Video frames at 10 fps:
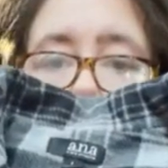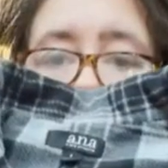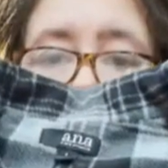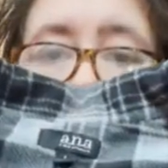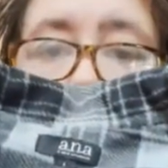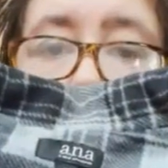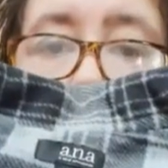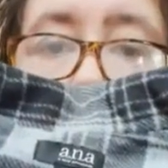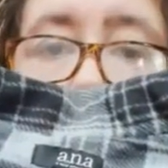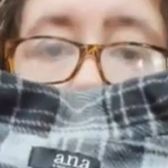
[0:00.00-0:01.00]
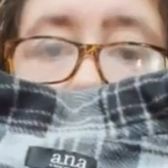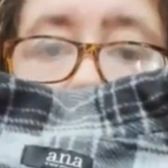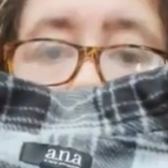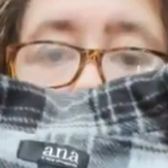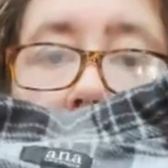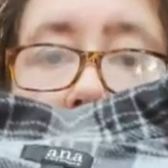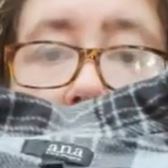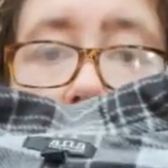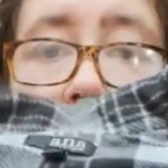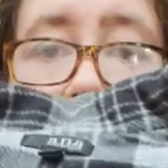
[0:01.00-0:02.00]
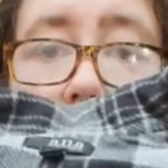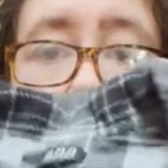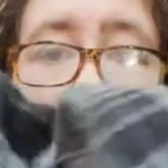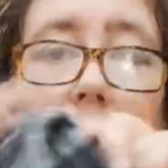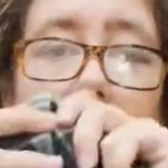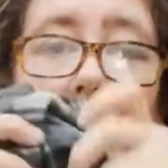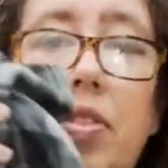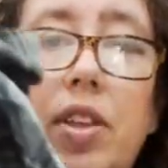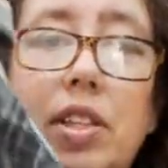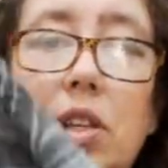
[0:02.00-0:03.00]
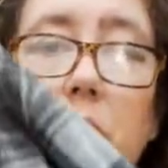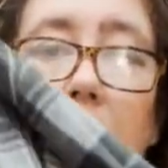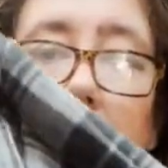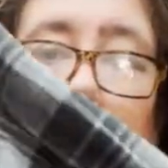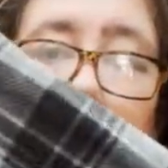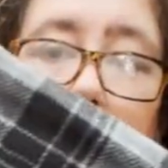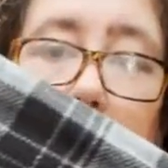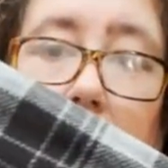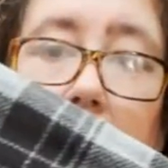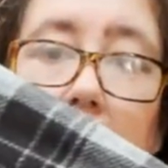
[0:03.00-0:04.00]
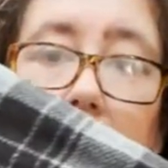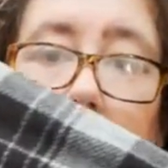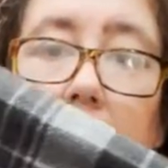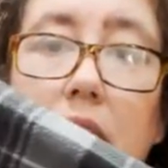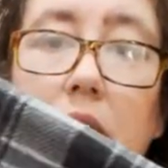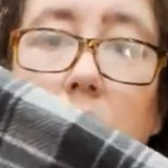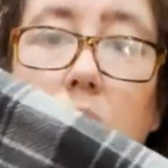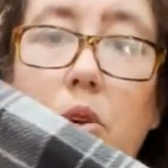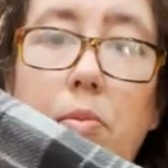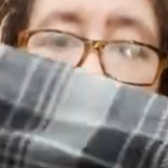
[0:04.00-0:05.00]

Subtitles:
and it's warm. Just, that's why I got this. That's why I got this brand. Again, I don't normally